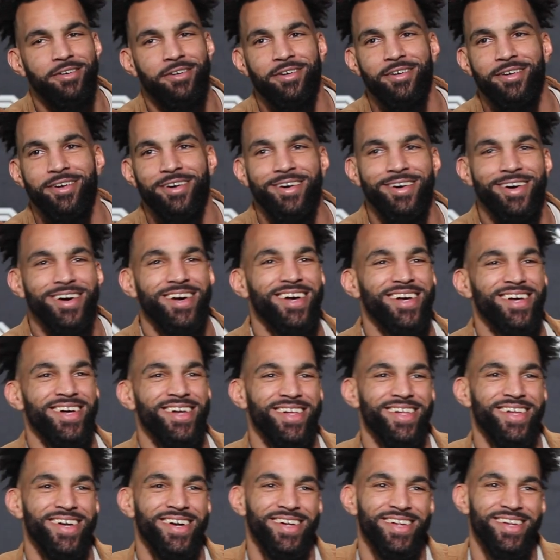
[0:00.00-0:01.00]
Are you a
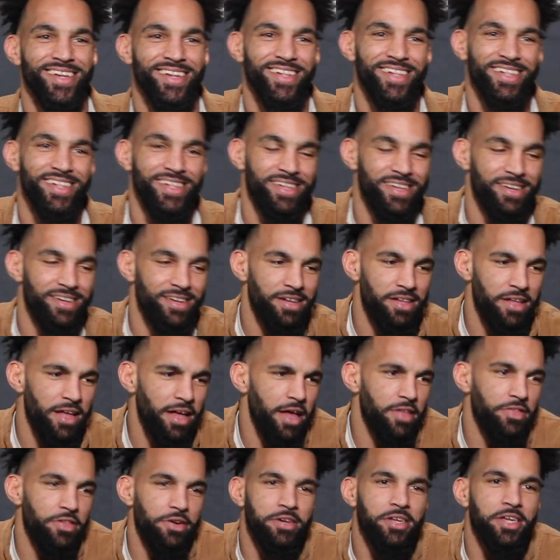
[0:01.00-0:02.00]
fan of the panda bear?
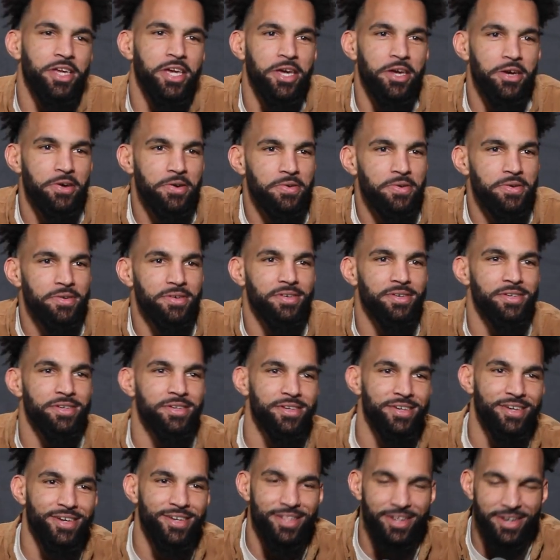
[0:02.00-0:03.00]
Yeah, uh, they're cute.
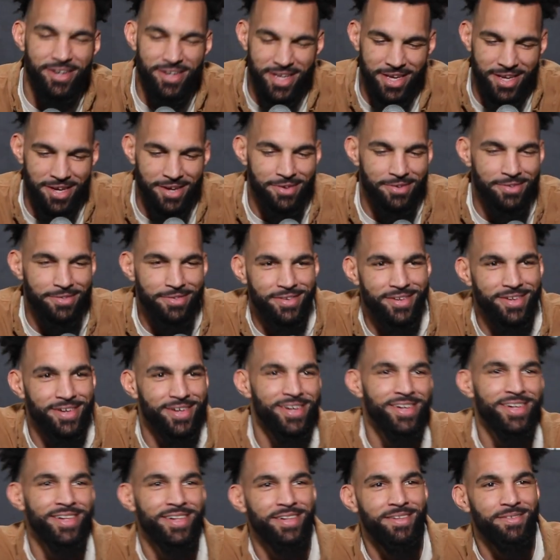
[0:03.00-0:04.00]
They're cute.
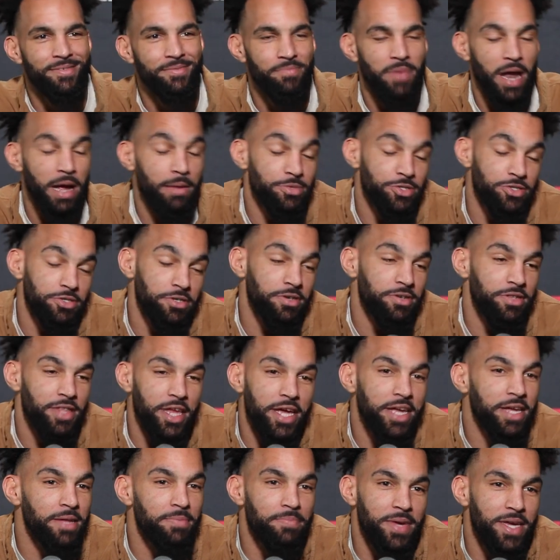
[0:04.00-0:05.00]
But I'm sure
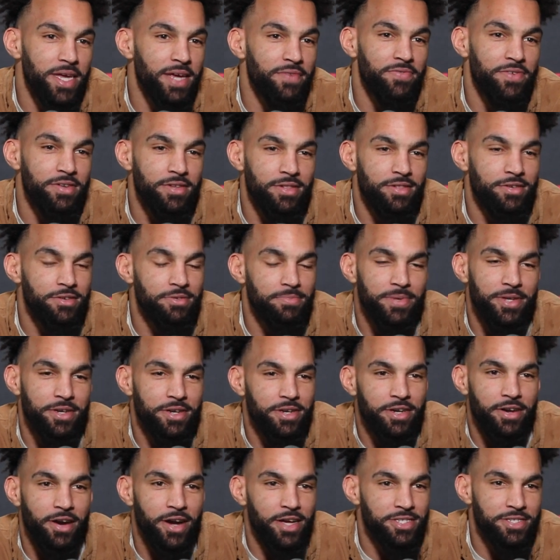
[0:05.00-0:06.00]
they can be even a little bit
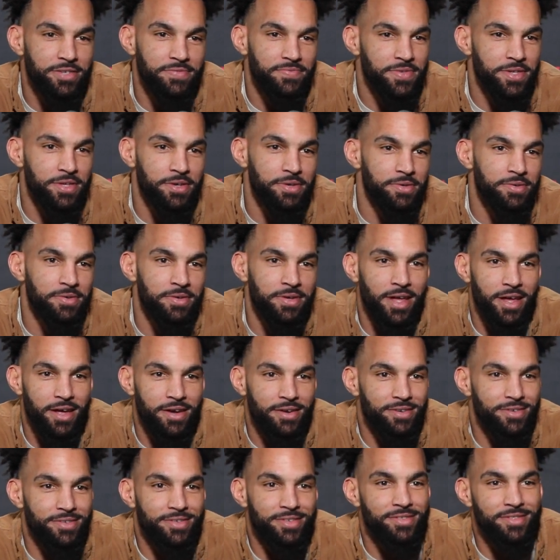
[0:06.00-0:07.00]
aggressive too. I
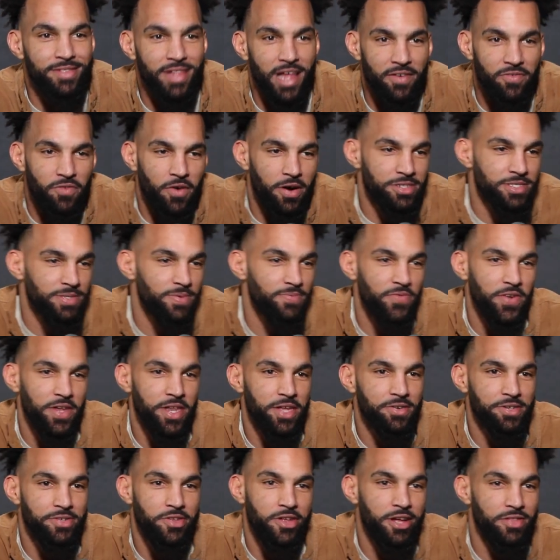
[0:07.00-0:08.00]
don't know. I've watched some
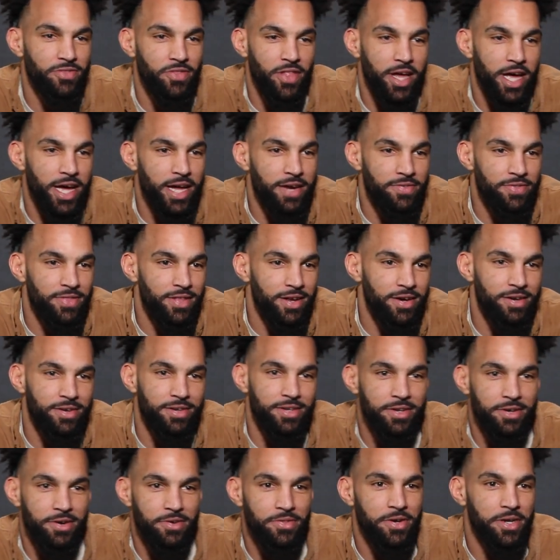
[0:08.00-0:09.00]
videos online, and they're
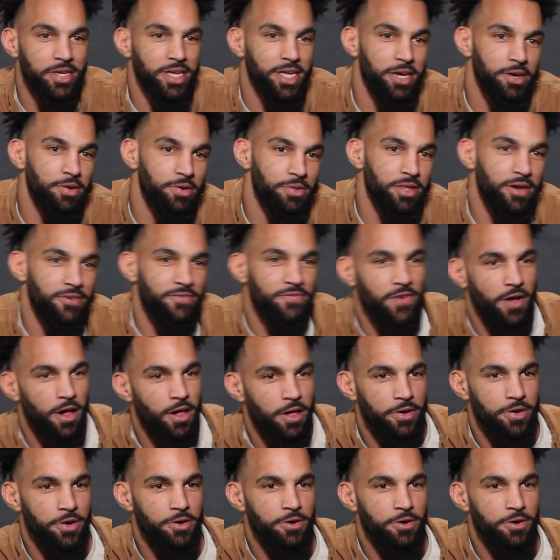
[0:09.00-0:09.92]
you know they're cute. They're falling